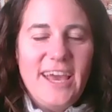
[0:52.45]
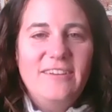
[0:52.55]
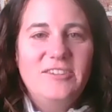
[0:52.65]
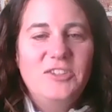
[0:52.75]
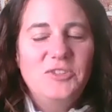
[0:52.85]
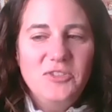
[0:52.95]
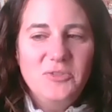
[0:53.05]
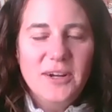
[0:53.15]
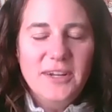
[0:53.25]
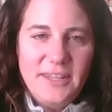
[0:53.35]
And there's a
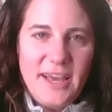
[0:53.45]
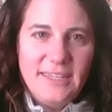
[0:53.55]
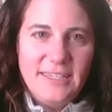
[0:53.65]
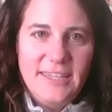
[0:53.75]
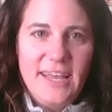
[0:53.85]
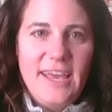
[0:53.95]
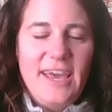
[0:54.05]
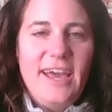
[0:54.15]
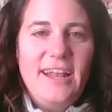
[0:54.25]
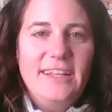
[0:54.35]
two-part test,
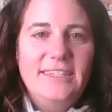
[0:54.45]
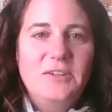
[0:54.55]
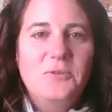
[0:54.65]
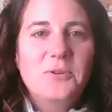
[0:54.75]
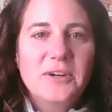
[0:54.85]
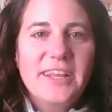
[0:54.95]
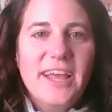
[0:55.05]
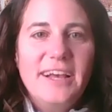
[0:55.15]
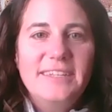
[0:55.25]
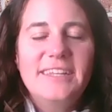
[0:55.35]
and it's an or
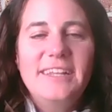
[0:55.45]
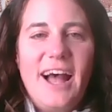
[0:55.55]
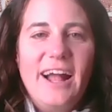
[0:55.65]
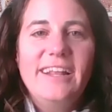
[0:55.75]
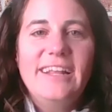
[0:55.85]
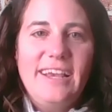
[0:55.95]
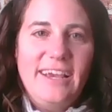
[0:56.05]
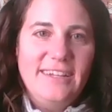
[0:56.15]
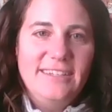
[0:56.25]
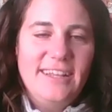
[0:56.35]
test, not an
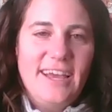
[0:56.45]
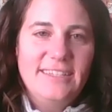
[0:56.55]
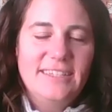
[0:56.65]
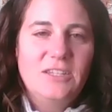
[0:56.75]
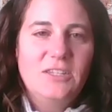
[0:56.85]
and test.